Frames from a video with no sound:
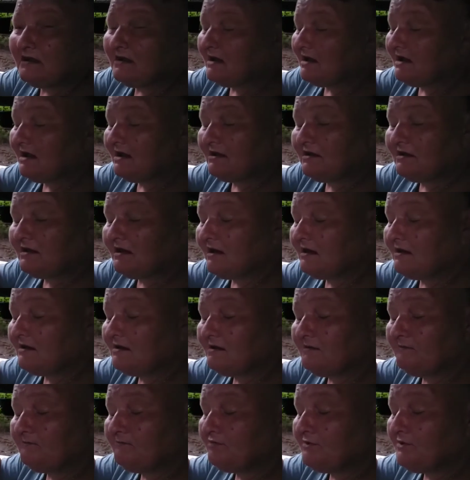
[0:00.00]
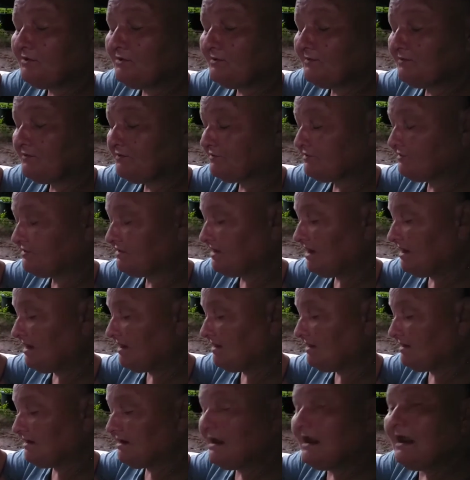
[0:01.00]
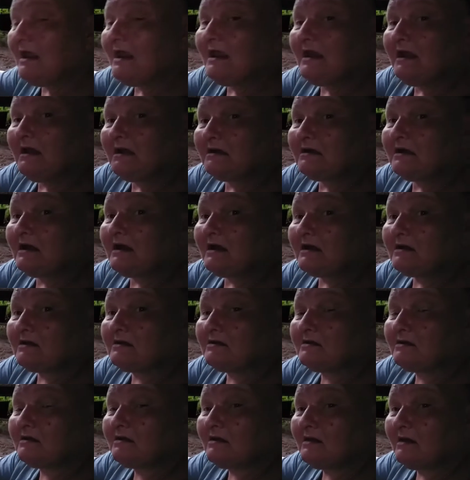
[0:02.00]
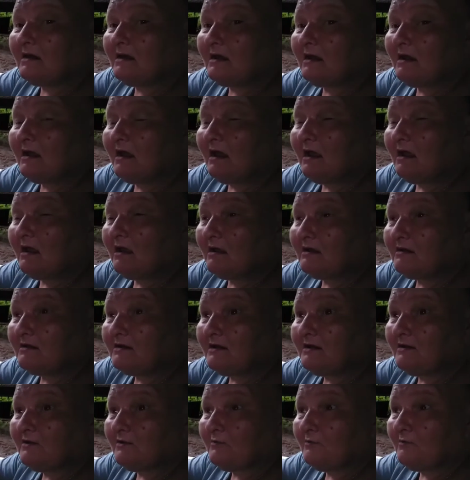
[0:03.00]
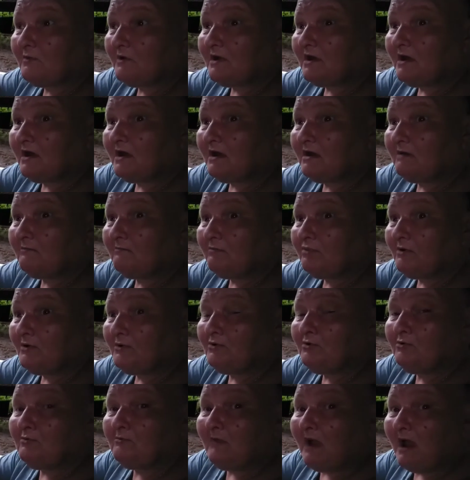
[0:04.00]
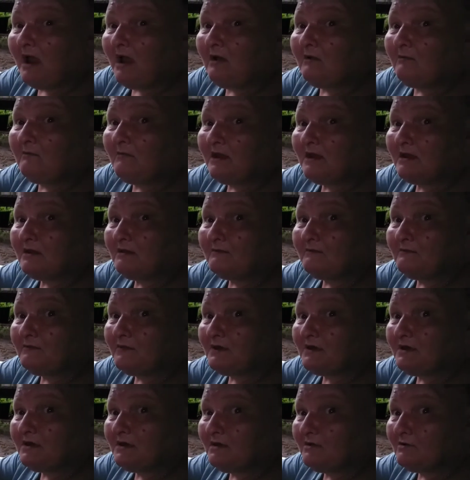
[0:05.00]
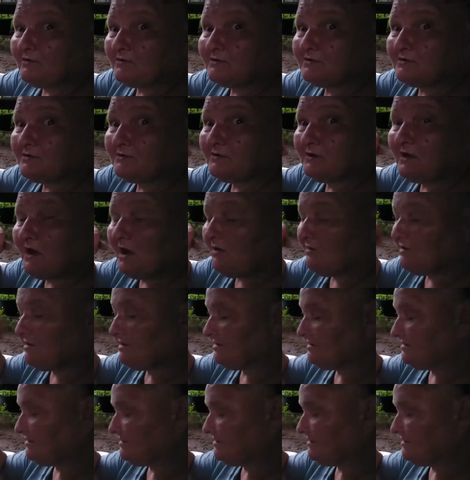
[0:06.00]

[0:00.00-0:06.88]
it's it's a beautiful sight. Next uh, year when they bloom, I'll make a video so y'all can